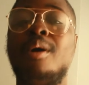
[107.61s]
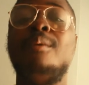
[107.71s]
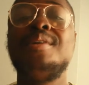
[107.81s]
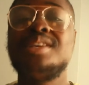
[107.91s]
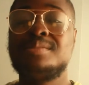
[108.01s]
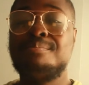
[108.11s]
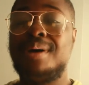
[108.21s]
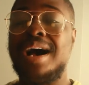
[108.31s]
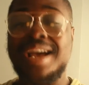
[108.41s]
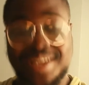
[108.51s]
Always
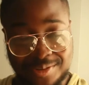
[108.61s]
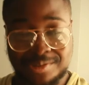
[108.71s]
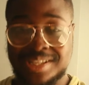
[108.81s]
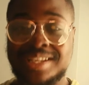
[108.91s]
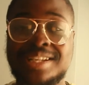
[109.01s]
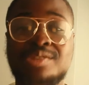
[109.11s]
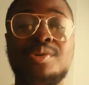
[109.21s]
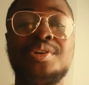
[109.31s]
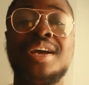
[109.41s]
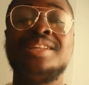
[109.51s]
buy your ticket
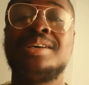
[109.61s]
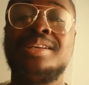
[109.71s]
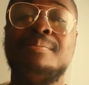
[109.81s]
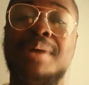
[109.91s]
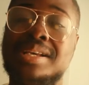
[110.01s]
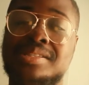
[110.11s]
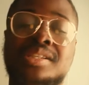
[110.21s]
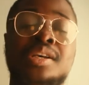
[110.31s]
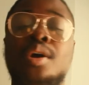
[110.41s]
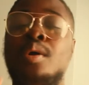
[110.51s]
when you enter in the
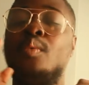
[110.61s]
bus.